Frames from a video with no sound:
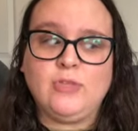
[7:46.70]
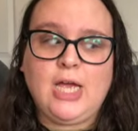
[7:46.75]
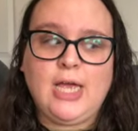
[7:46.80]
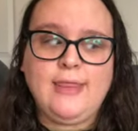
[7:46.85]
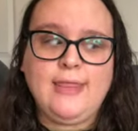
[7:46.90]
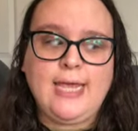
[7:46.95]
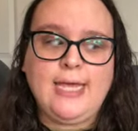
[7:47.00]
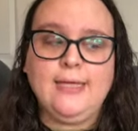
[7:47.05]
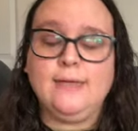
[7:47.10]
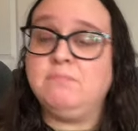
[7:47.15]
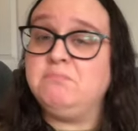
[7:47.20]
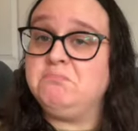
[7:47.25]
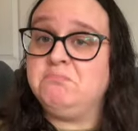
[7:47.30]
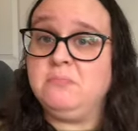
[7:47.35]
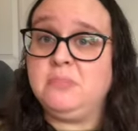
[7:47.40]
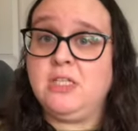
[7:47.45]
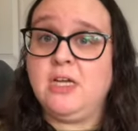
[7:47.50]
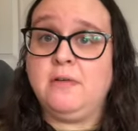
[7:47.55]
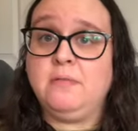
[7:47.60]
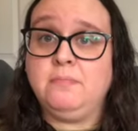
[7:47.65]
I think.
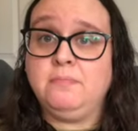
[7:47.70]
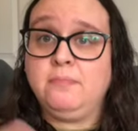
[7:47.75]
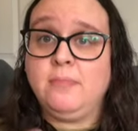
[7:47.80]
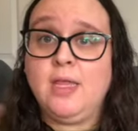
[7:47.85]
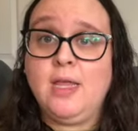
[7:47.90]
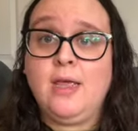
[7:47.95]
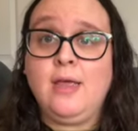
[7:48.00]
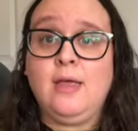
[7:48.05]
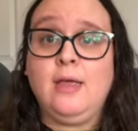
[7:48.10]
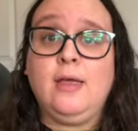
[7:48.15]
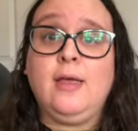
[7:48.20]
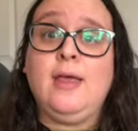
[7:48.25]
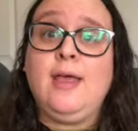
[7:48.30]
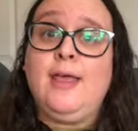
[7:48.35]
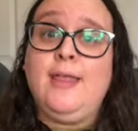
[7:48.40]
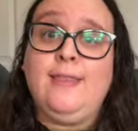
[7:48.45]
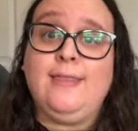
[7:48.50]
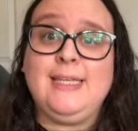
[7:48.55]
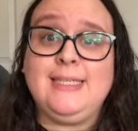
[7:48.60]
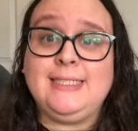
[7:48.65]
So
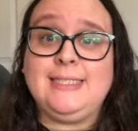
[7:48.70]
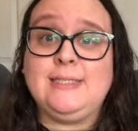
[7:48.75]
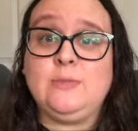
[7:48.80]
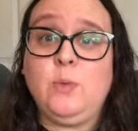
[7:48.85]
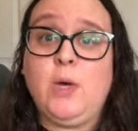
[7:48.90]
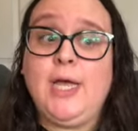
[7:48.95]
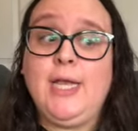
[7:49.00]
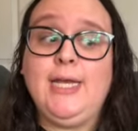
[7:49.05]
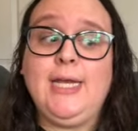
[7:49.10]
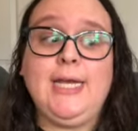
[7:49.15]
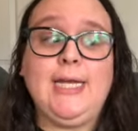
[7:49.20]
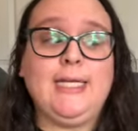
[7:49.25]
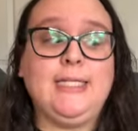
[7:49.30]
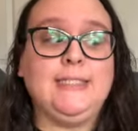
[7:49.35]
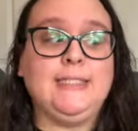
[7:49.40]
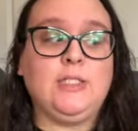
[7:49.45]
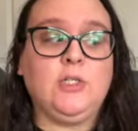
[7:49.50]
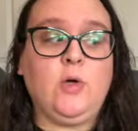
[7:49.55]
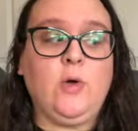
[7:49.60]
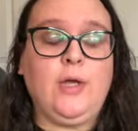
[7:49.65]
this one
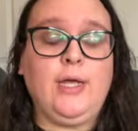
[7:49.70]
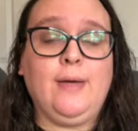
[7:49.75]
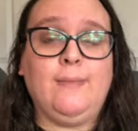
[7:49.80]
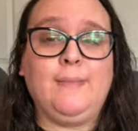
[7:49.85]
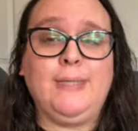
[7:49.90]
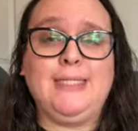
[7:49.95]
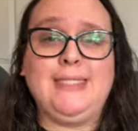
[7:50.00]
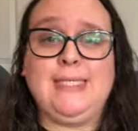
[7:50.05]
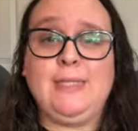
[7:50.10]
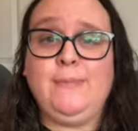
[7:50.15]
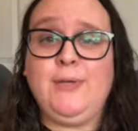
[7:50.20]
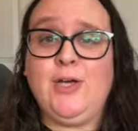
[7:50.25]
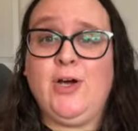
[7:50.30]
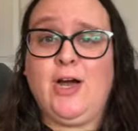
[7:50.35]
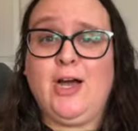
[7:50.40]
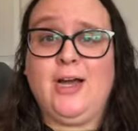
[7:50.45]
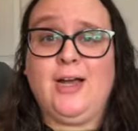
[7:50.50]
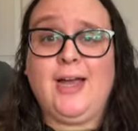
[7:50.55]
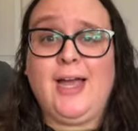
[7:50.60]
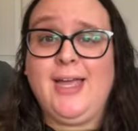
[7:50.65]
is going on my
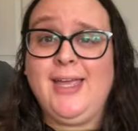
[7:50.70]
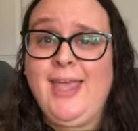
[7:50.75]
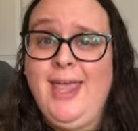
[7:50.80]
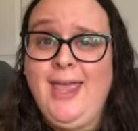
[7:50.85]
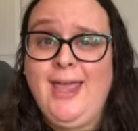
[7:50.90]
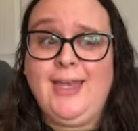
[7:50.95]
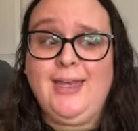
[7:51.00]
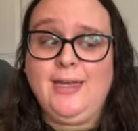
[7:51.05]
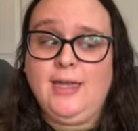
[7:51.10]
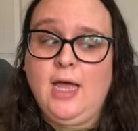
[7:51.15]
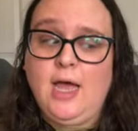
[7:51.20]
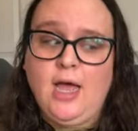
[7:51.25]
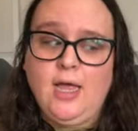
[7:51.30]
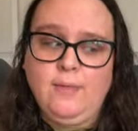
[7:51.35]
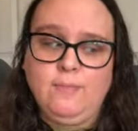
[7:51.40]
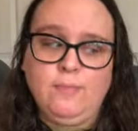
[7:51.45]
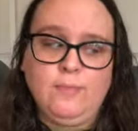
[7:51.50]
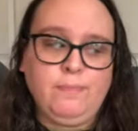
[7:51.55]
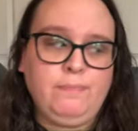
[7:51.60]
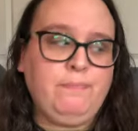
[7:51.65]
TBR. Again,
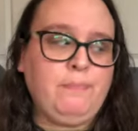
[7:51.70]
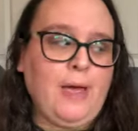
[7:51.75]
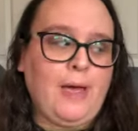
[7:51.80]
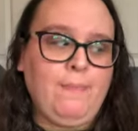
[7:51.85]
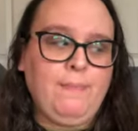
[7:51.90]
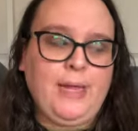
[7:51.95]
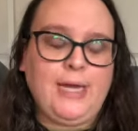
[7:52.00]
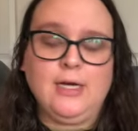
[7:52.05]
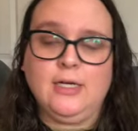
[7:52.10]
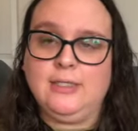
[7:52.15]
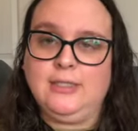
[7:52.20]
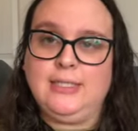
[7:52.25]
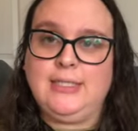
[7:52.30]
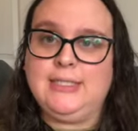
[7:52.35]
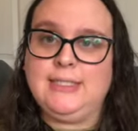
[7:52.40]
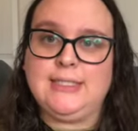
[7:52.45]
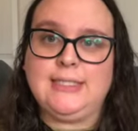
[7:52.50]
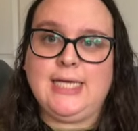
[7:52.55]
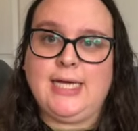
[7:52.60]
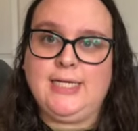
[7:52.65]
I'm apparently
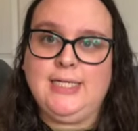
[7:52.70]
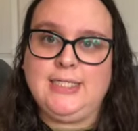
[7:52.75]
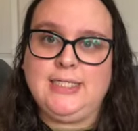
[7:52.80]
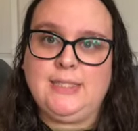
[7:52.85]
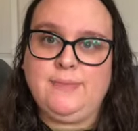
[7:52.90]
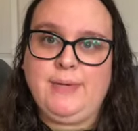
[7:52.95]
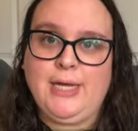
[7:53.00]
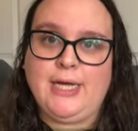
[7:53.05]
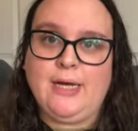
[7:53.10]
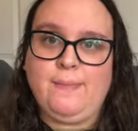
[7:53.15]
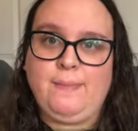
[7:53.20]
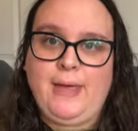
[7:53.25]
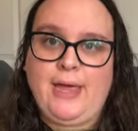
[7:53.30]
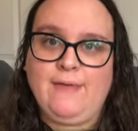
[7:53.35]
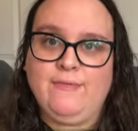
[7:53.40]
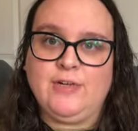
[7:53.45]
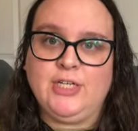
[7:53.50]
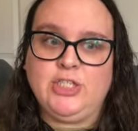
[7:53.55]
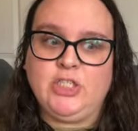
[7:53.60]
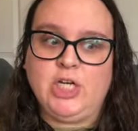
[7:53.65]
decided to pick up
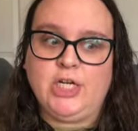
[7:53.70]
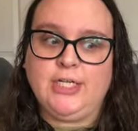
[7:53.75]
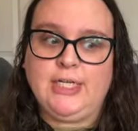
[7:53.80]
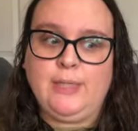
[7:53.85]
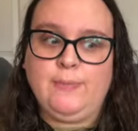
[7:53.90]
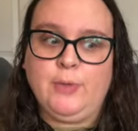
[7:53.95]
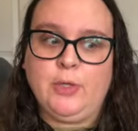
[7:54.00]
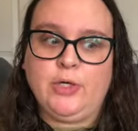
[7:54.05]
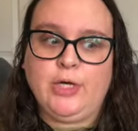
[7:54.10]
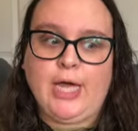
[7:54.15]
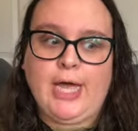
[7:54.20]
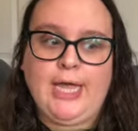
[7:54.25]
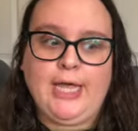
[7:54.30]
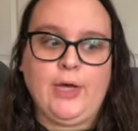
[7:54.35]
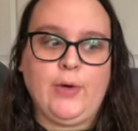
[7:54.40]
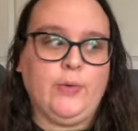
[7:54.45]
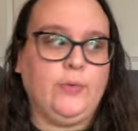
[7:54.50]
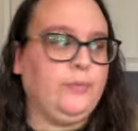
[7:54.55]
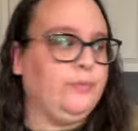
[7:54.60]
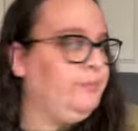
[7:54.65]
every chunky book I
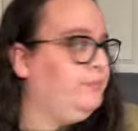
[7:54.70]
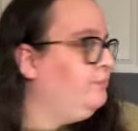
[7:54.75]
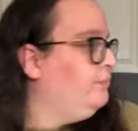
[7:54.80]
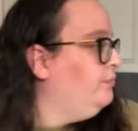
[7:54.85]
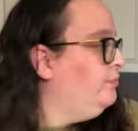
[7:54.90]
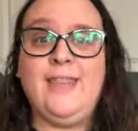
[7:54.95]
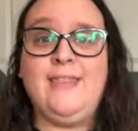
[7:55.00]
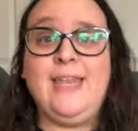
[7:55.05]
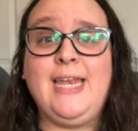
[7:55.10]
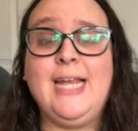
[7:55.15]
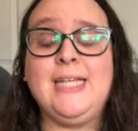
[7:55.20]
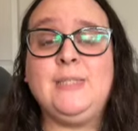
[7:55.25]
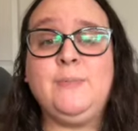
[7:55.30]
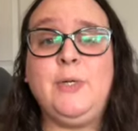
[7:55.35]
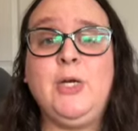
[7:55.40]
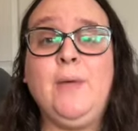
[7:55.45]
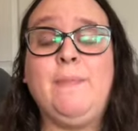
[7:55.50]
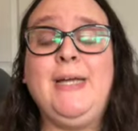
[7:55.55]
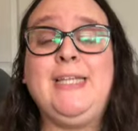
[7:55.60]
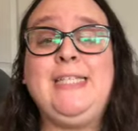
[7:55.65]
own. The next
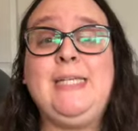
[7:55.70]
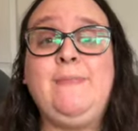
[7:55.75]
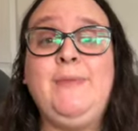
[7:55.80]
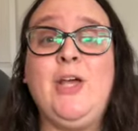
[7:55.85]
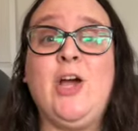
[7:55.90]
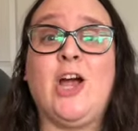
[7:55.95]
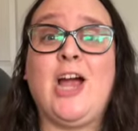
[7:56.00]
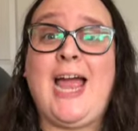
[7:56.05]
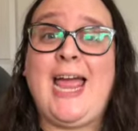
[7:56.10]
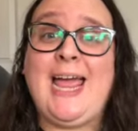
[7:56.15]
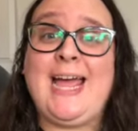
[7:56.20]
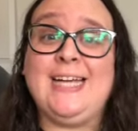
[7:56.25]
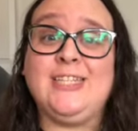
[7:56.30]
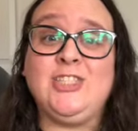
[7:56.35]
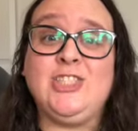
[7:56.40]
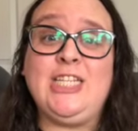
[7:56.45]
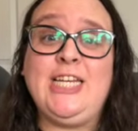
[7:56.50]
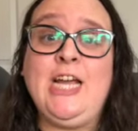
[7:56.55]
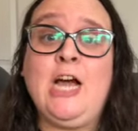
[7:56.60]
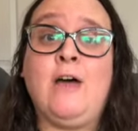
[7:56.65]
book on my TBR I
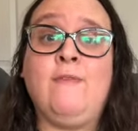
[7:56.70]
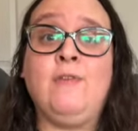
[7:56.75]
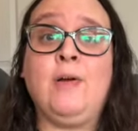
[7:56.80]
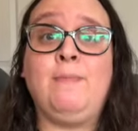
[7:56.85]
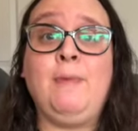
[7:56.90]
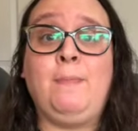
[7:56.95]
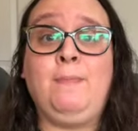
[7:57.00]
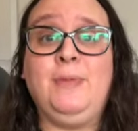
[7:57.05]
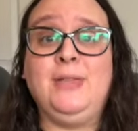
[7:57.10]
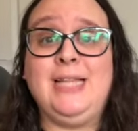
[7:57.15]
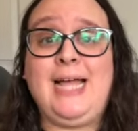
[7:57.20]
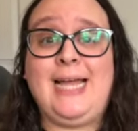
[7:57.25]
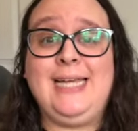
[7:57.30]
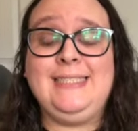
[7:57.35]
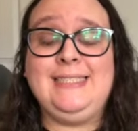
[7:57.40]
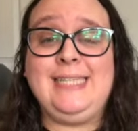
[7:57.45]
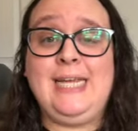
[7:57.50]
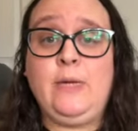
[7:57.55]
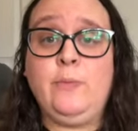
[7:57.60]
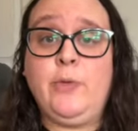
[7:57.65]
actually got from a
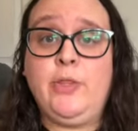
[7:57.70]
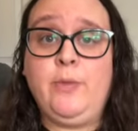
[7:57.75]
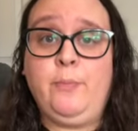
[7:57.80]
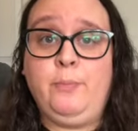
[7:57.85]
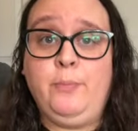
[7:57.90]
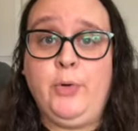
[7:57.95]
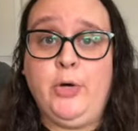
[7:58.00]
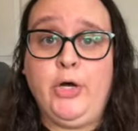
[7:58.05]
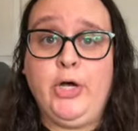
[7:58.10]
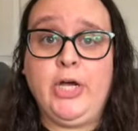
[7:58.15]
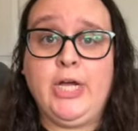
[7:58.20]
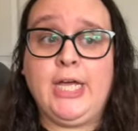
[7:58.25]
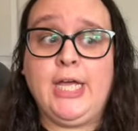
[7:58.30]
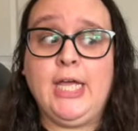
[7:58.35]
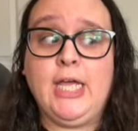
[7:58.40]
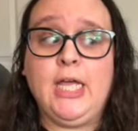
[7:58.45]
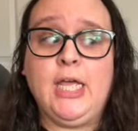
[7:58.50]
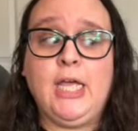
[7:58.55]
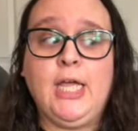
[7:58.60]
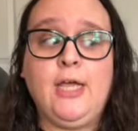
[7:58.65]
blind date with a book
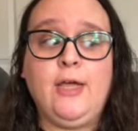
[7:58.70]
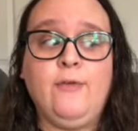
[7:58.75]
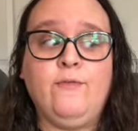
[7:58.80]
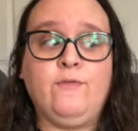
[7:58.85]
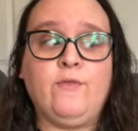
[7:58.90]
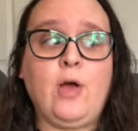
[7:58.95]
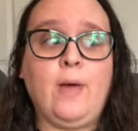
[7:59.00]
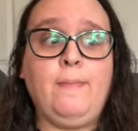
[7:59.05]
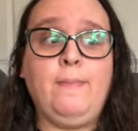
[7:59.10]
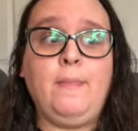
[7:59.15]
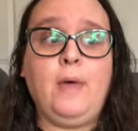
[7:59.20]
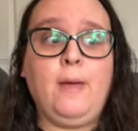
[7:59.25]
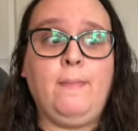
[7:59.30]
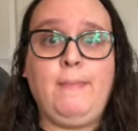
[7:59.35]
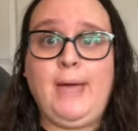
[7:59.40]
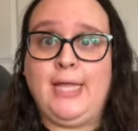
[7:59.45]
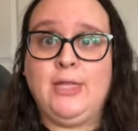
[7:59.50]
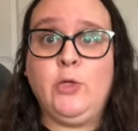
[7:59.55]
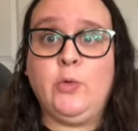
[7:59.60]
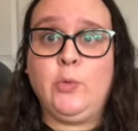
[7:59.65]
from
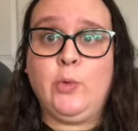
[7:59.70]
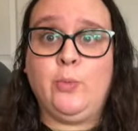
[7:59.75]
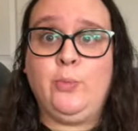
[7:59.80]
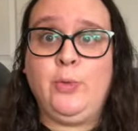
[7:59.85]
my local